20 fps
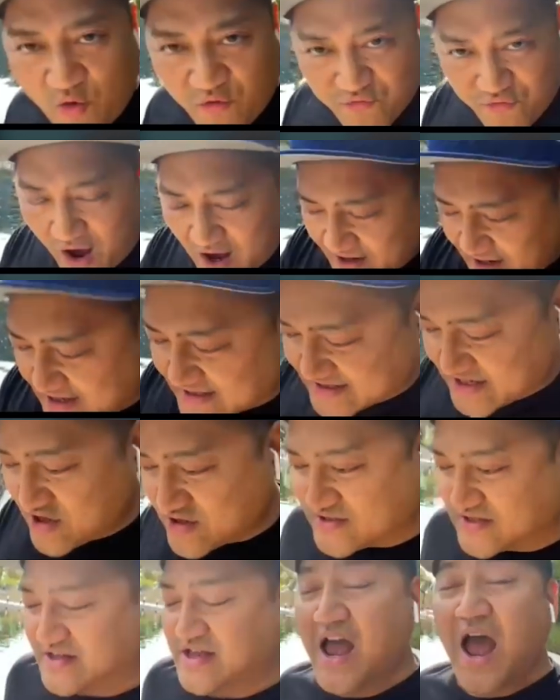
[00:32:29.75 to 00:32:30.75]
No fucking
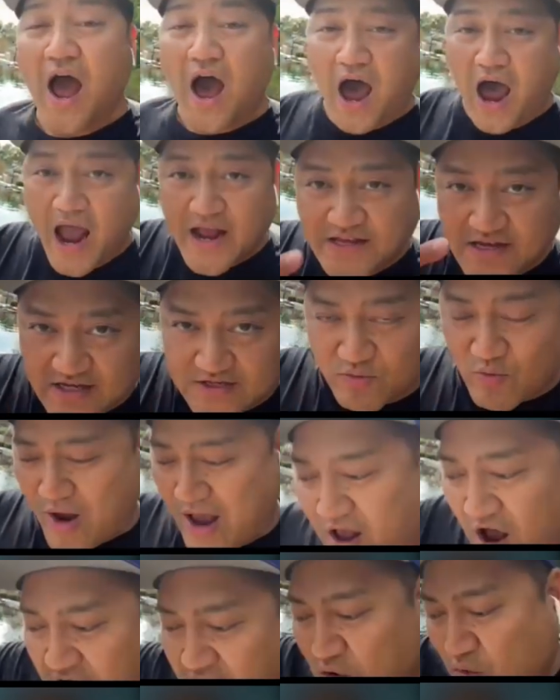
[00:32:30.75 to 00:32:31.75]
excuses. I
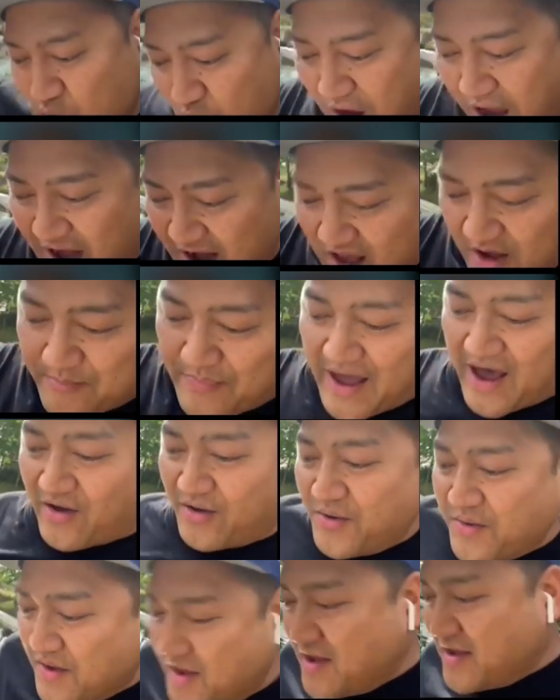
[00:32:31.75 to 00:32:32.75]
just went on a rant
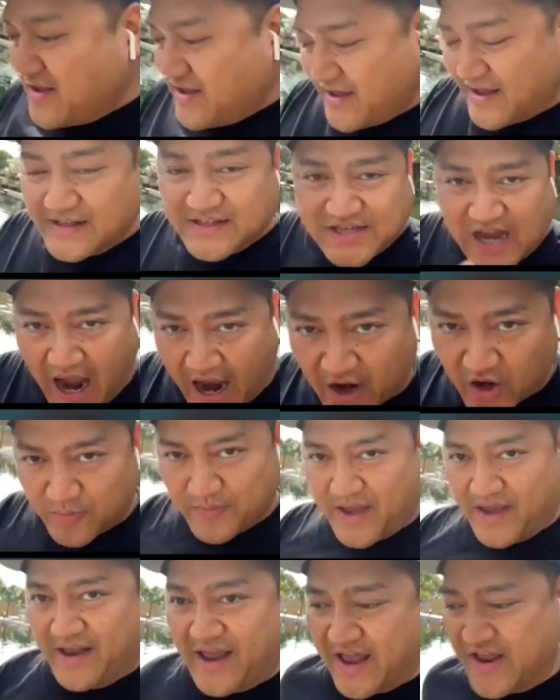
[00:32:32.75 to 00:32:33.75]
about
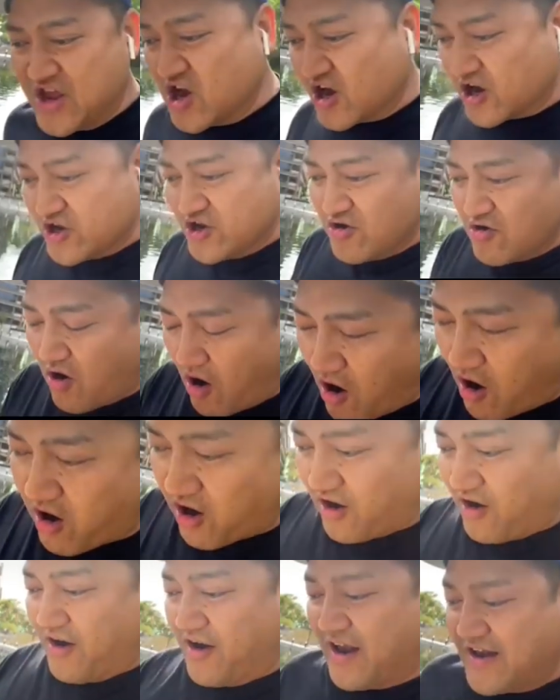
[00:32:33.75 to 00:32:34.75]
entitlement, and here you
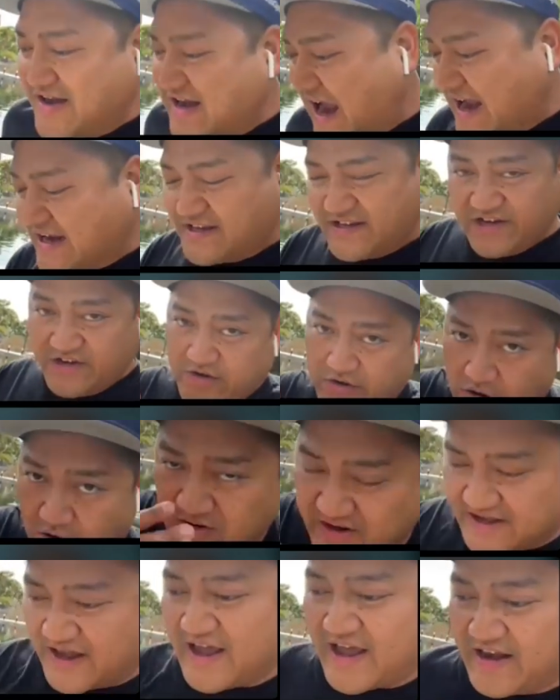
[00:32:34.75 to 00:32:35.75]
are, a 19
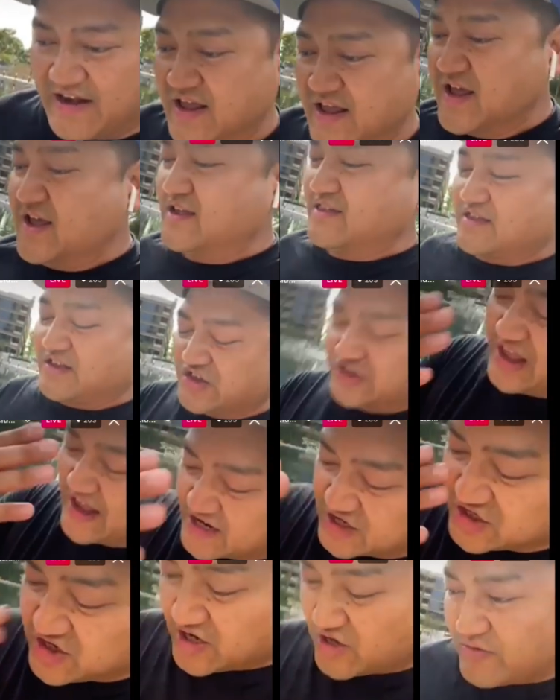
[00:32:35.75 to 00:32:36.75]
year old kid, the
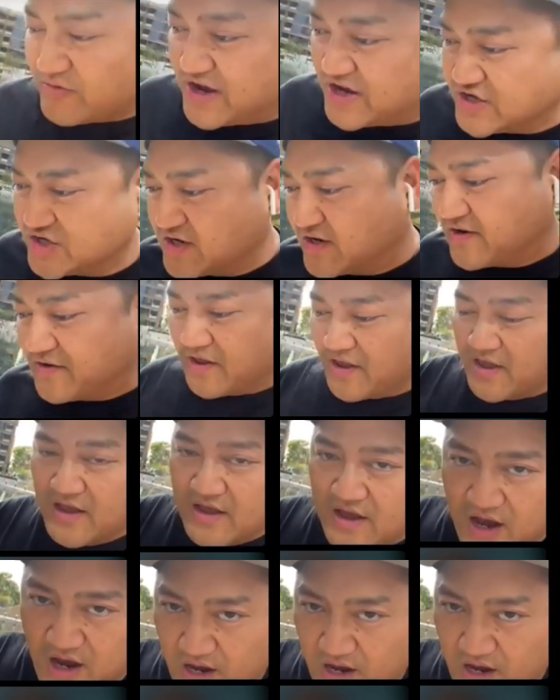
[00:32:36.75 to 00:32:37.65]
next generation